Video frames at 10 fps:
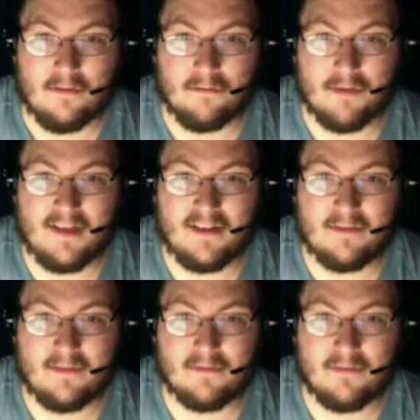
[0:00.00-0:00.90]
Rates
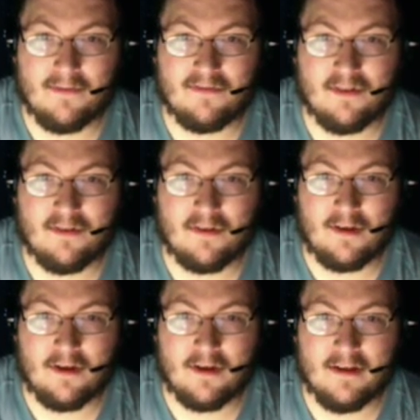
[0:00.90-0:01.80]
and subscriptions
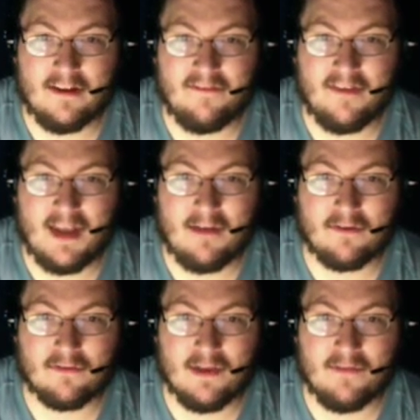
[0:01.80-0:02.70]
are in the video
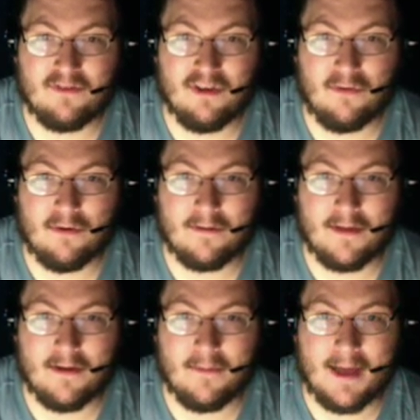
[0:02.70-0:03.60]
description or
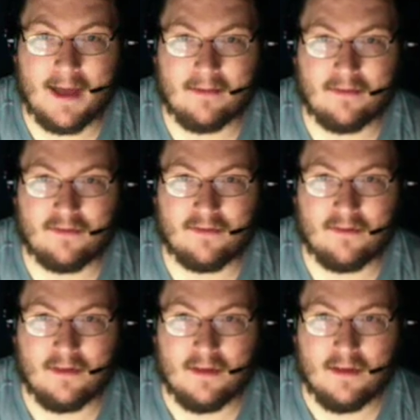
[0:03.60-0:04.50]
thereabouts.
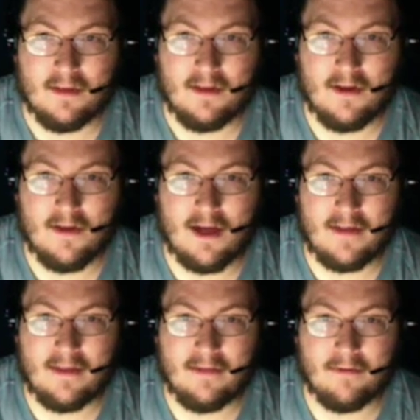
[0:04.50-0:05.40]
You know
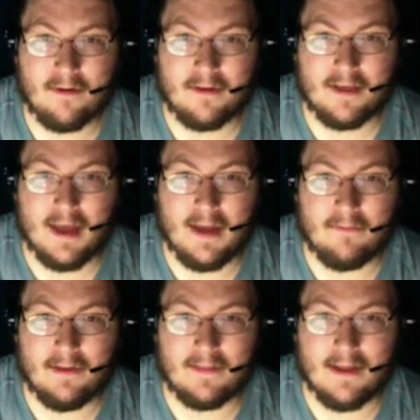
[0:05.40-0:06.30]
how they work and
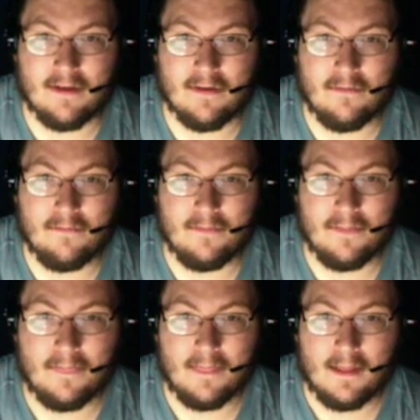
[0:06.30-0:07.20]
what they do.
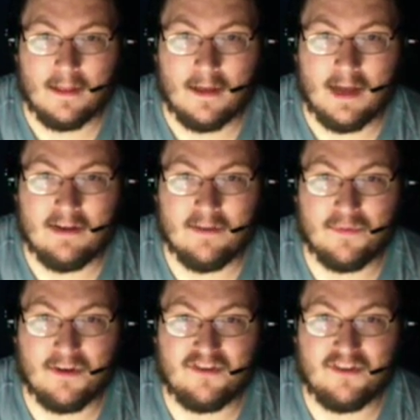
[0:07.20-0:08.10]
I do
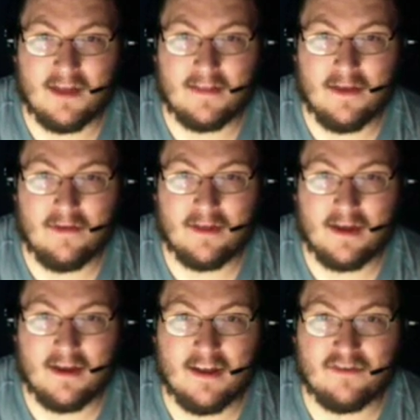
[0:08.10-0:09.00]
appreciate those in
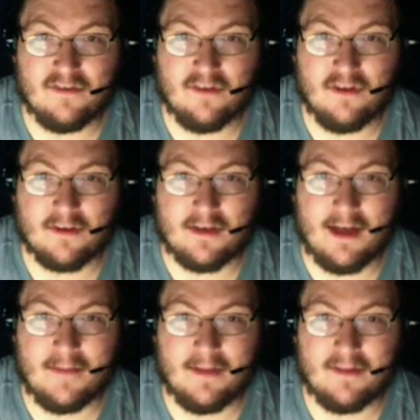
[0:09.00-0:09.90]
addition to your
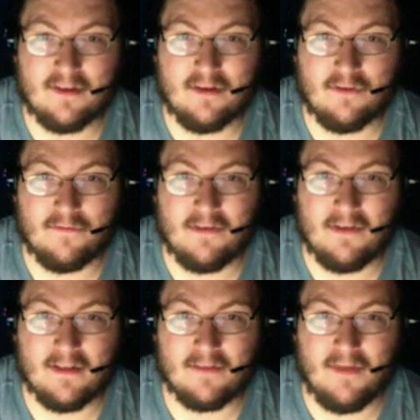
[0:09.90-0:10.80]
comments and your
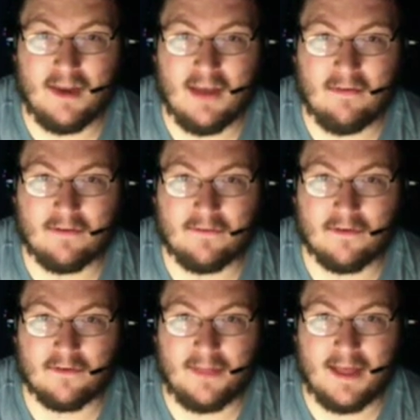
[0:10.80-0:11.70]
viewing this video in the
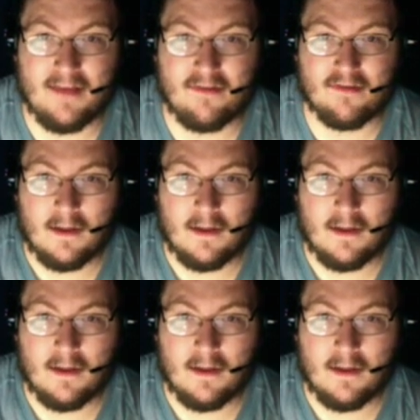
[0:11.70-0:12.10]
first place.